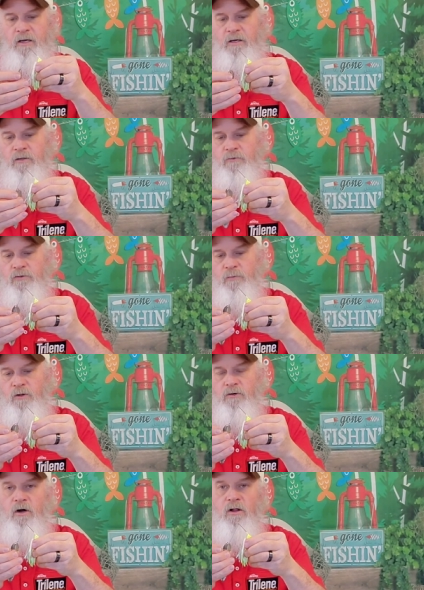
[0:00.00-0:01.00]
a little
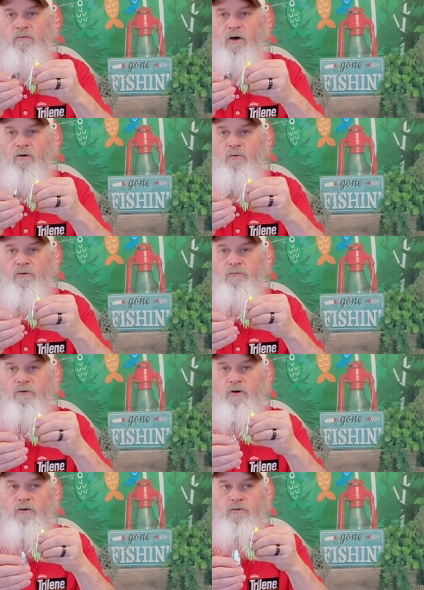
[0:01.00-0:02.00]
smaller Colorado in the front.